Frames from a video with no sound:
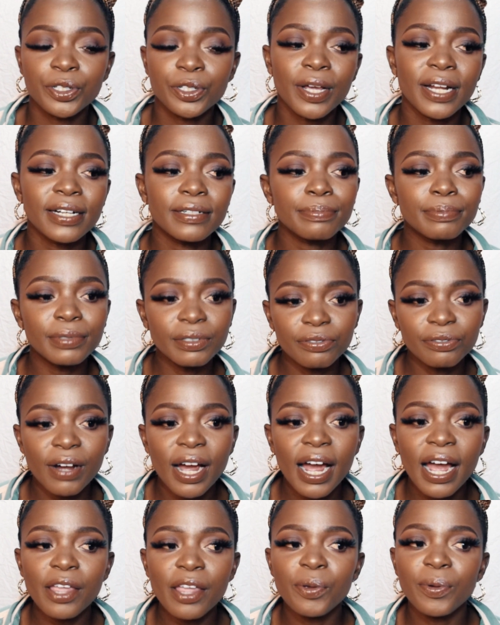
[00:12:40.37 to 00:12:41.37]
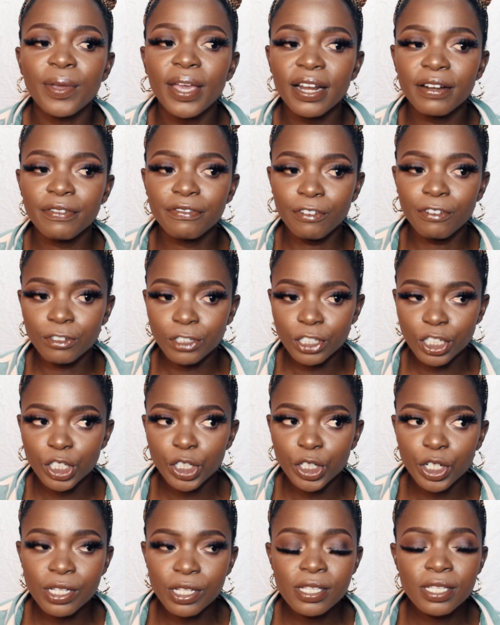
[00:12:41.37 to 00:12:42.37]
So I prefer you get
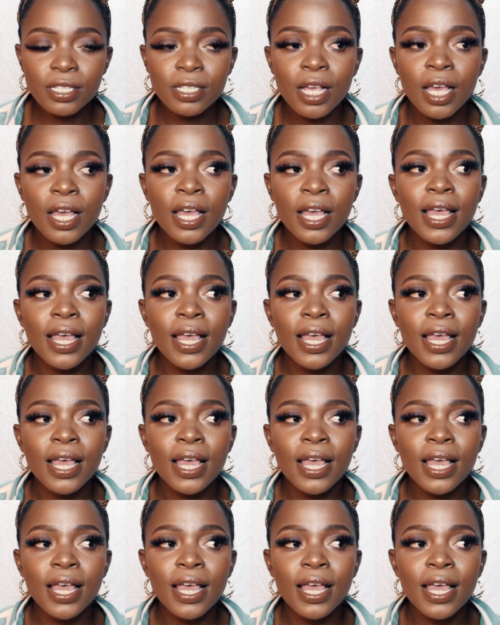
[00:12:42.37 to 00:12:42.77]
foundations,